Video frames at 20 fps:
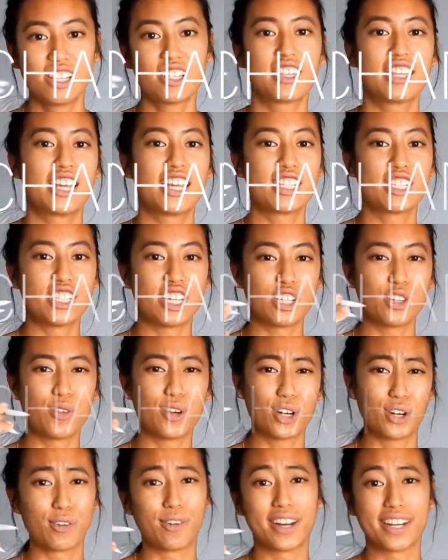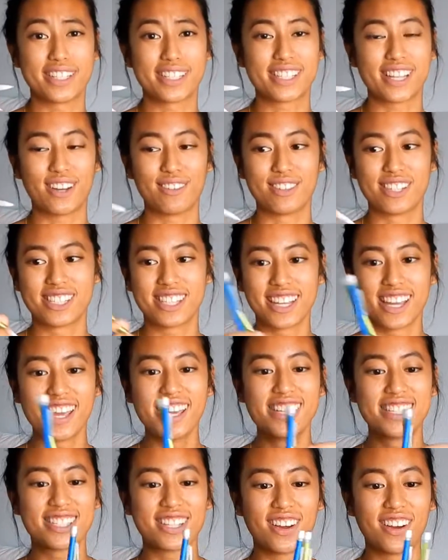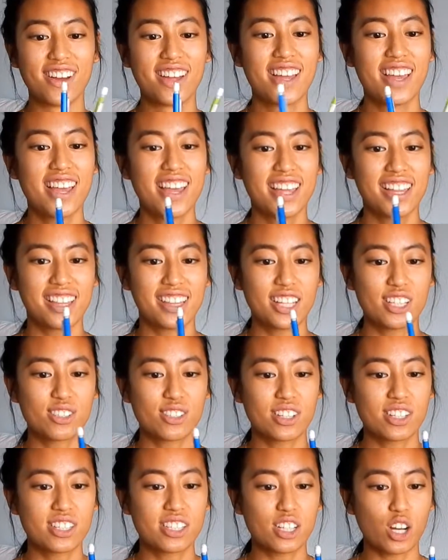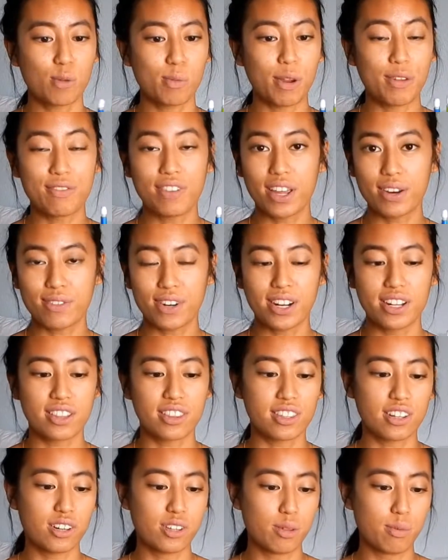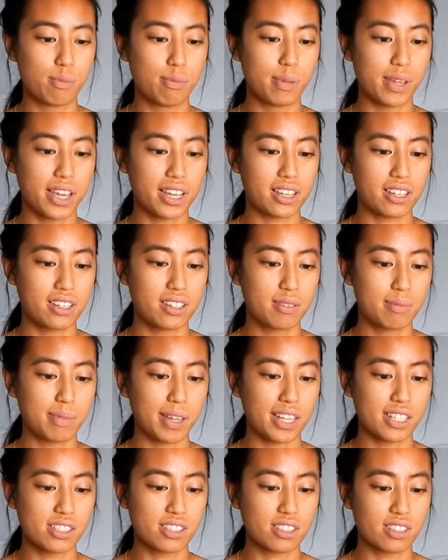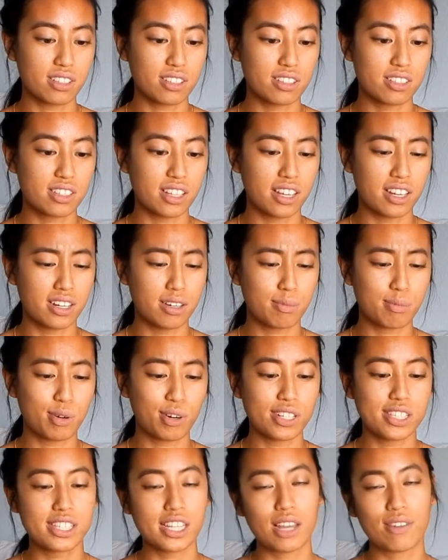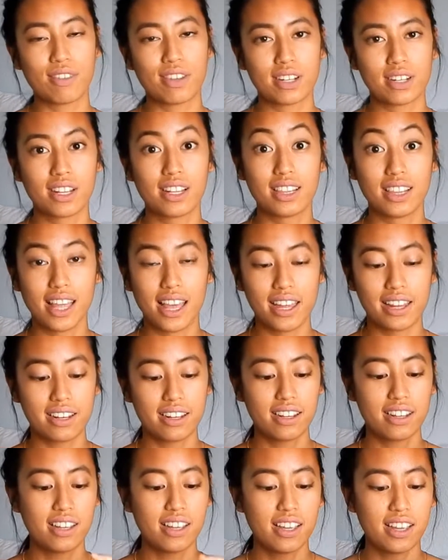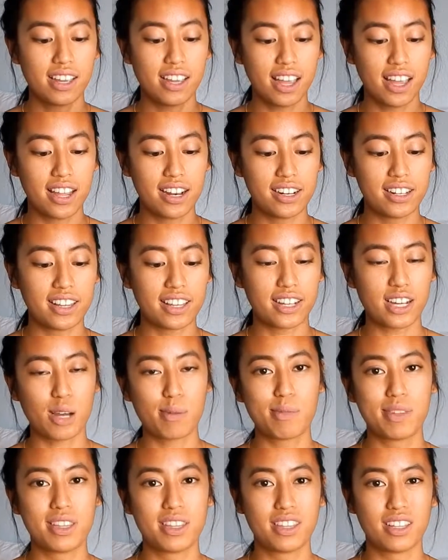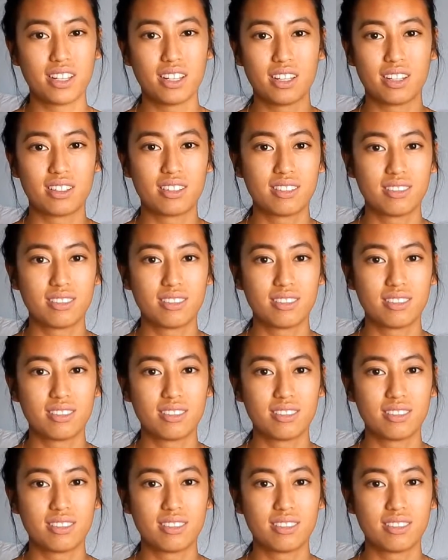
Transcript: things that you want to erase, obviously. So these ones are my favorite. They're the Bic pencils in 0.7 lead, and they come in the